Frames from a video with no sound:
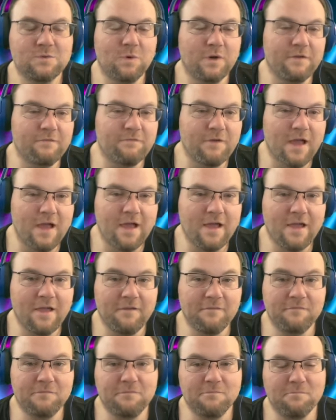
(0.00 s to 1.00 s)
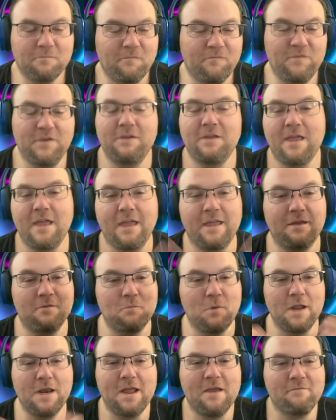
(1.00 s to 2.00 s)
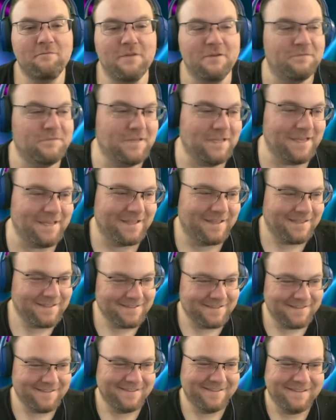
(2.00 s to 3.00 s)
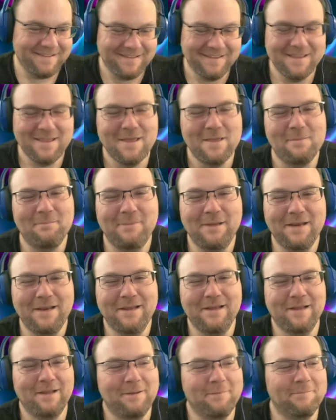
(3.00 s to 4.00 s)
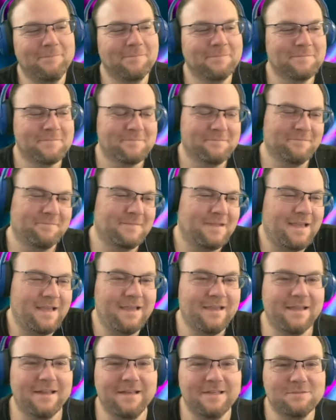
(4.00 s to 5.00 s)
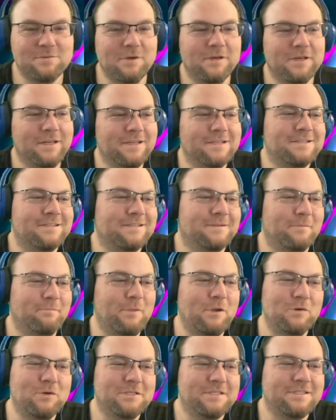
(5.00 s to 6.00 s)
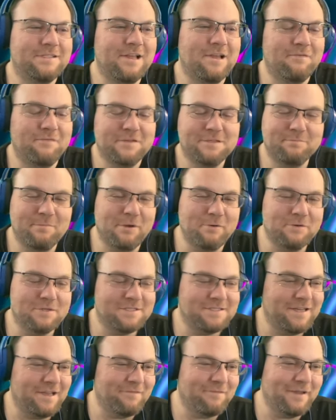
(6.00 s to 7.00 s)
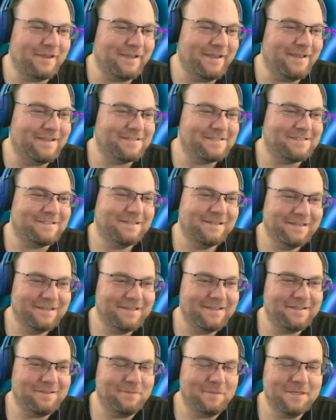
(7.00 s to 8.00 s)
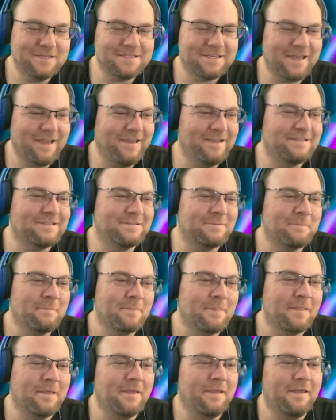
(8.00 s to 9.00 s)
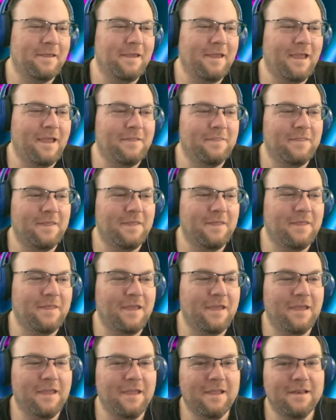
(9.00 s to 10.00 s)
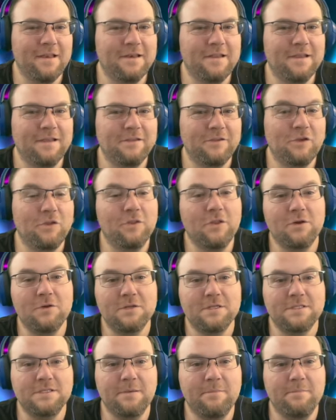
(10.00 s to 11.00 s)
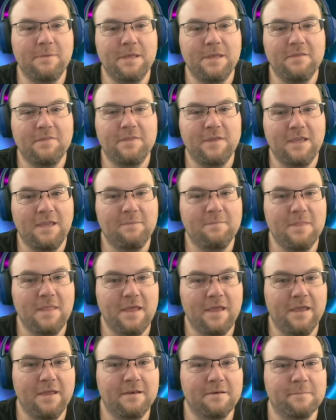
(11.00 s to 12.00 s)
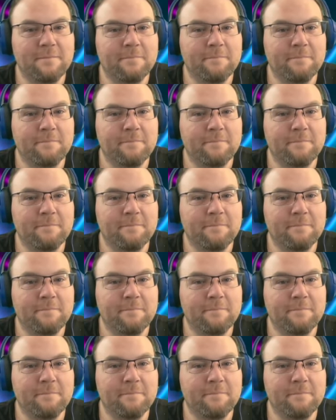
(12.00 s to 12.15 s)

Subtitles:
25. Heck, why not 50? But it is what it is. Bonus stuff is bonus stuff, I guess, in this case. And then you'll notice a big theme that